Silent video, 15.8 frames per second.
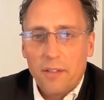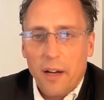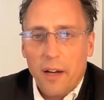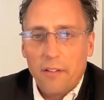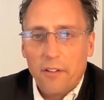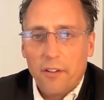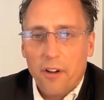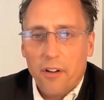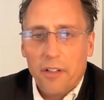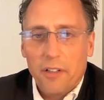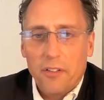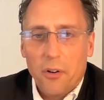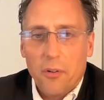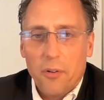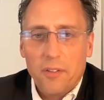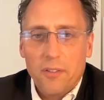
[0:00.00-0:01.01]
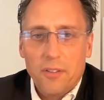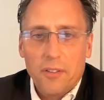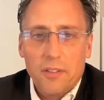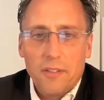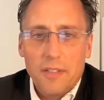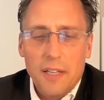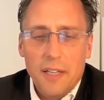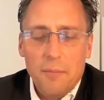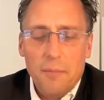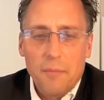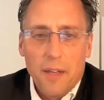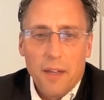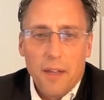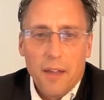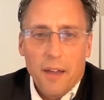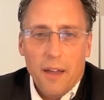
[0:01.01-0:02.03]
Tyler and REtokens and the team,
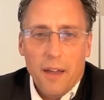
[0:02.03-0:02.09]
